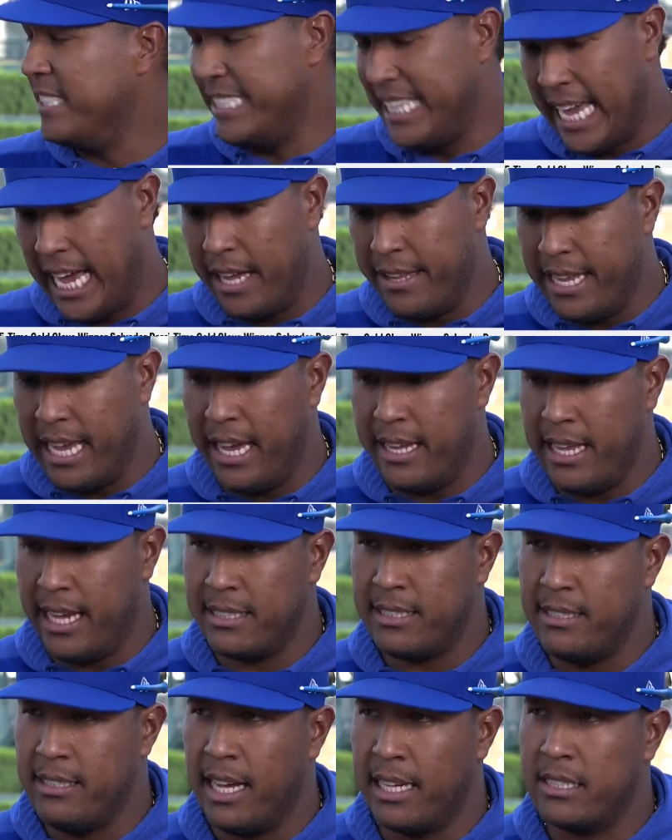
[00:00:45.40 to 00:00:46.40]
Yeah.
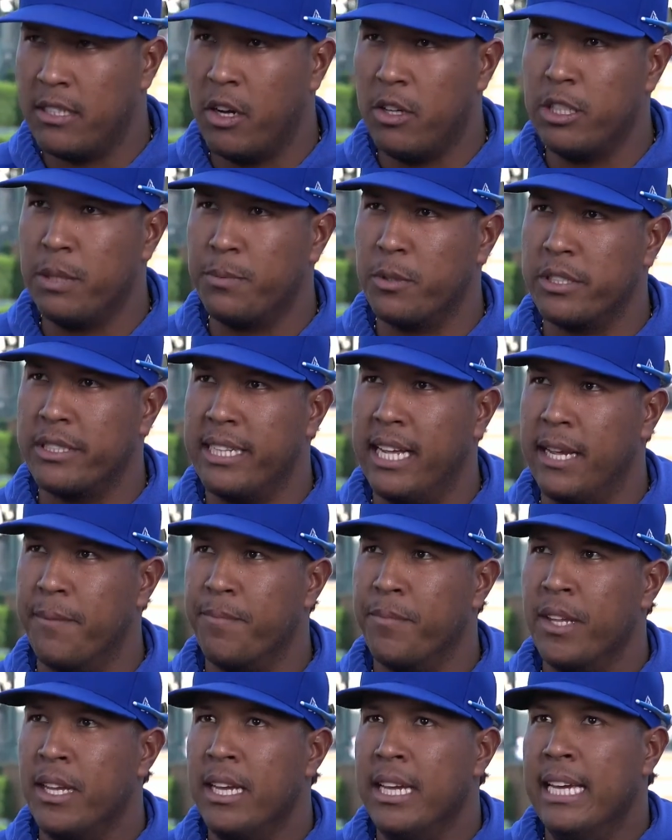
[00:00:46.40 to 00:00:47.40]
That's 100%.
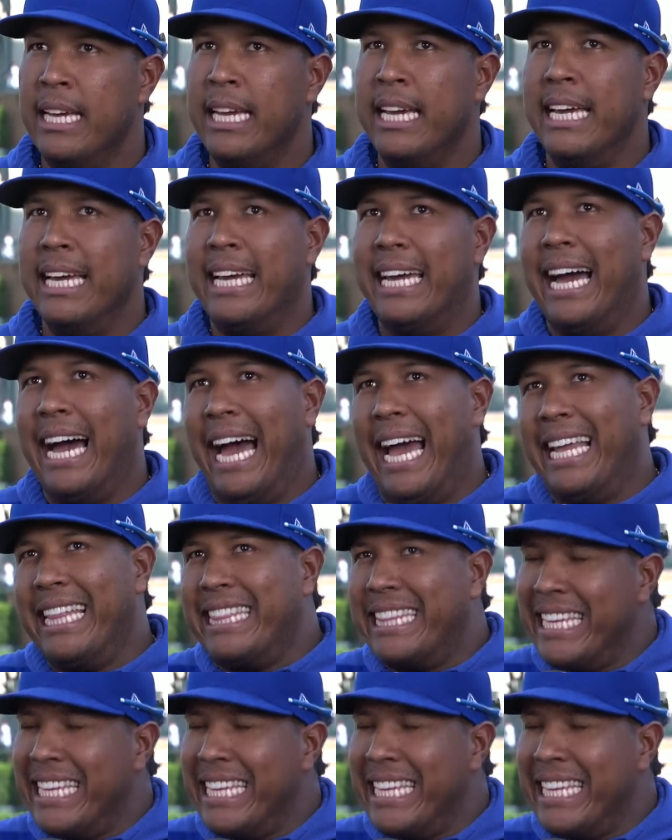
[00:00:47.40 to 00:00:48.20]
I